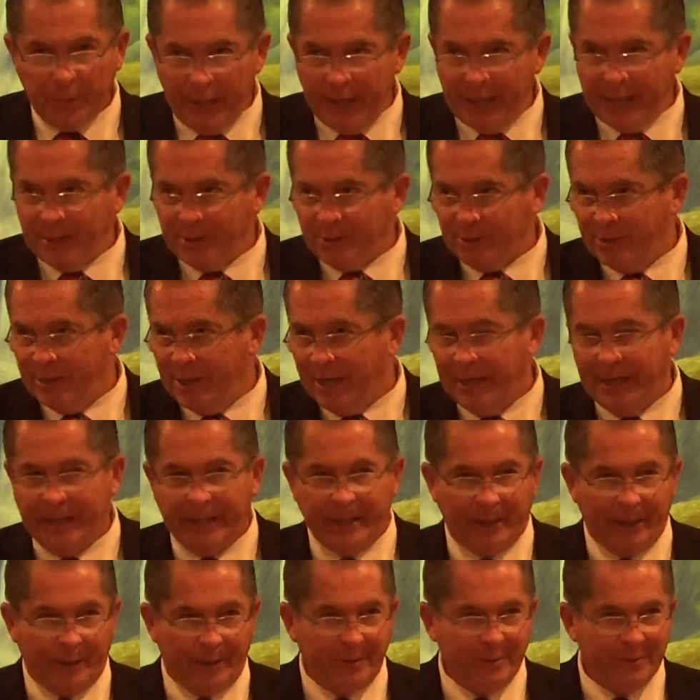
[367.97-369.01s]
place
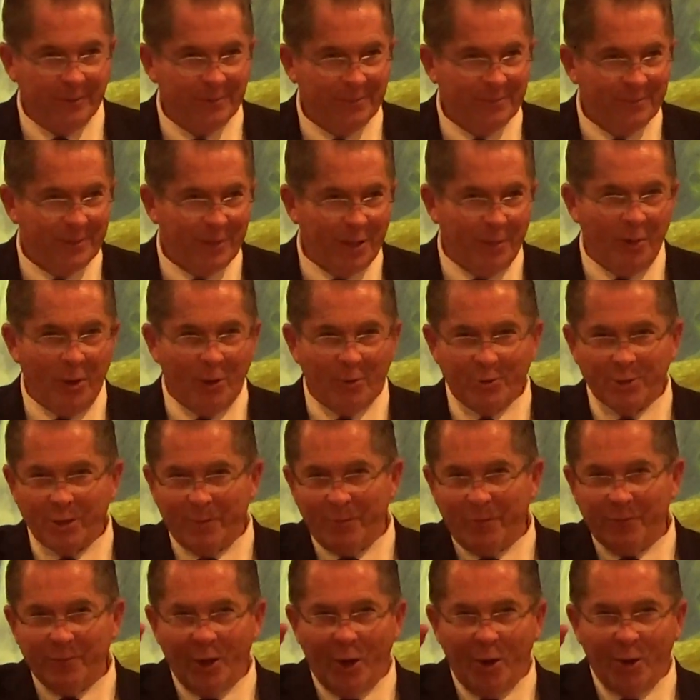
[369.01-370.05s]
there. Come on,
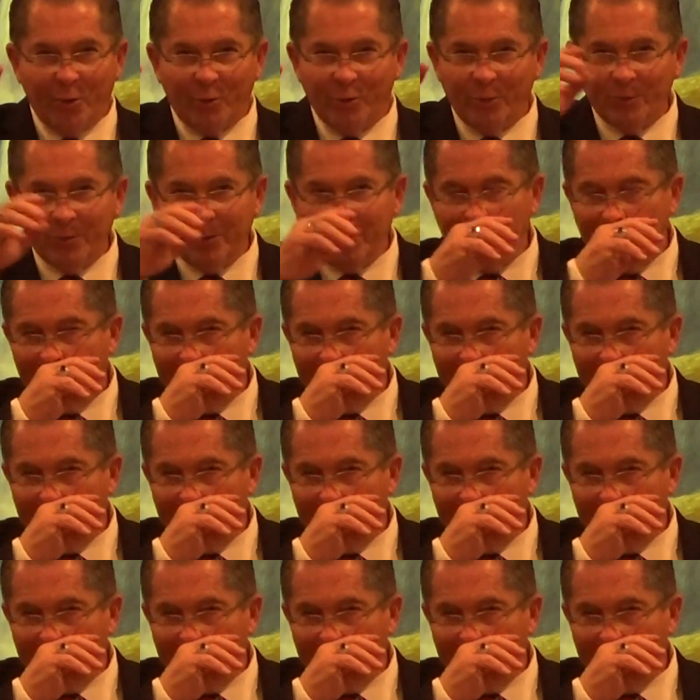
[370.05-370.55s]
some of y'all